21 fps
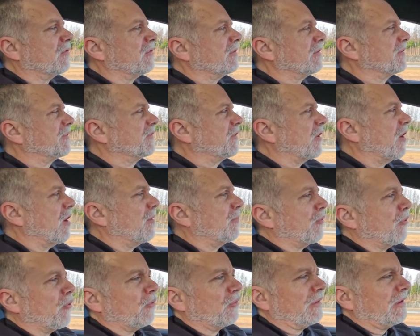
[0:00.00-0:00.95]

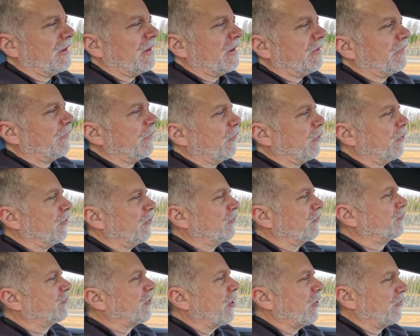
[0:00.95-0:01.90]
stop only for
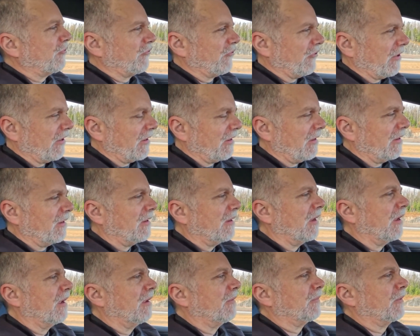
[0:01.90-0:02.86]
charging,
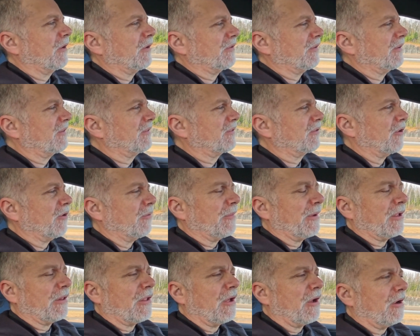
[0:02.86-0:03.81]
because it's going to
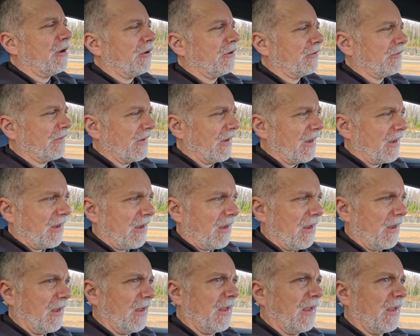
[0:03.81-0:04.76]
be a long day,
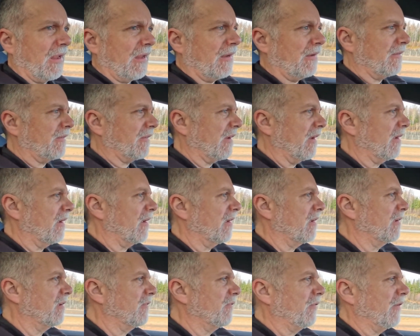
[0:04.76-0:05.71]
and
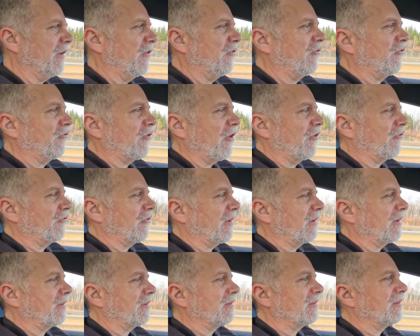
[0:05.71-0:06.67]
if each
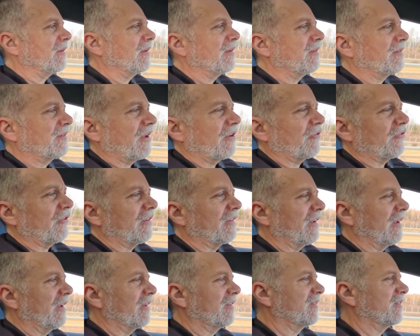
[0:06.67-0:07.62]
charging session
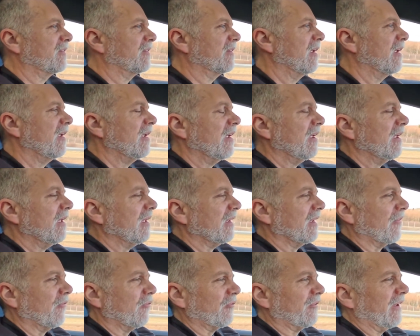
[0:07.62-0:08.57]
takes,
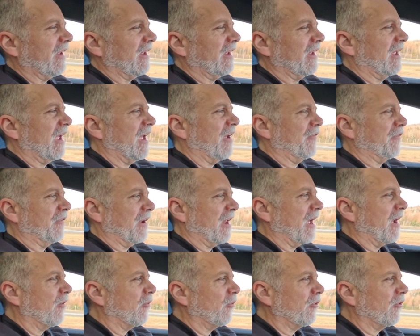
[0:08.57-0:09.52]
give or take, half an
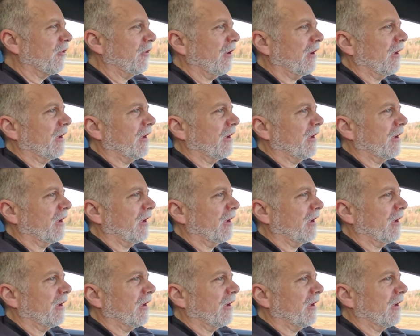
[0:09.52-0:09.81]
hour,